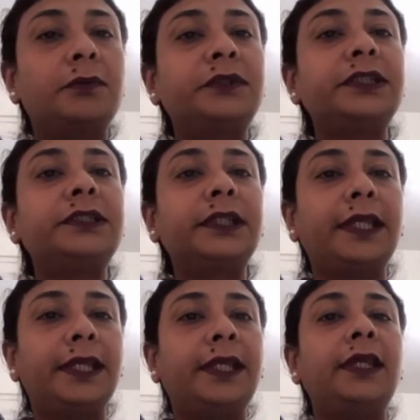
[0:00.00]
Option
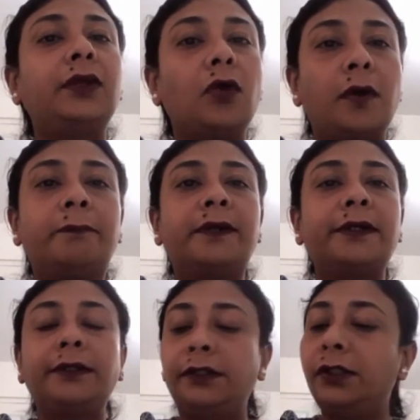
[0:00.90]
A,
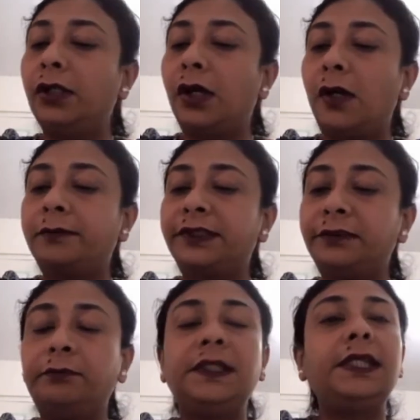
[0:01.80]
copper.
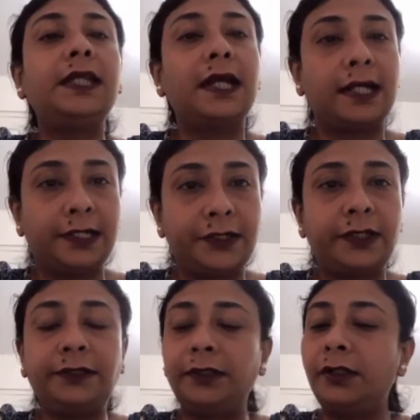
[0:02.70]
Option B,
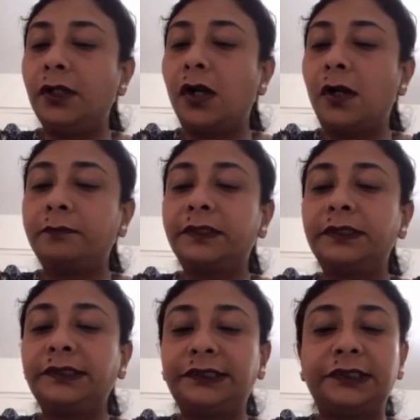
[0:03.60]
iron.
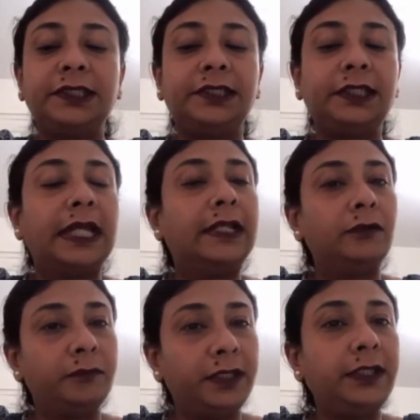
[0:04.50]
Option C,
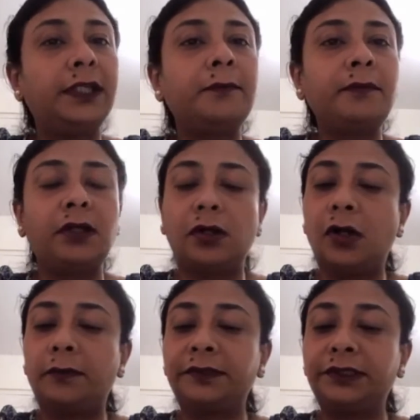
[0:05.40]
aluminium.
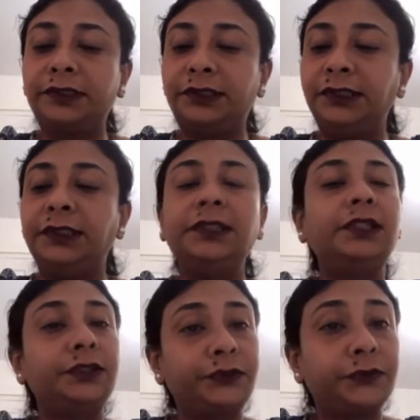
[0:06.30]
Option D,
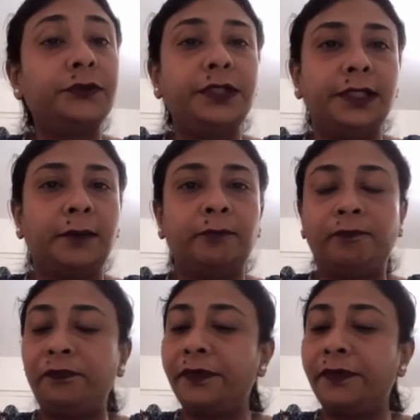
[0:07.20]
sodium.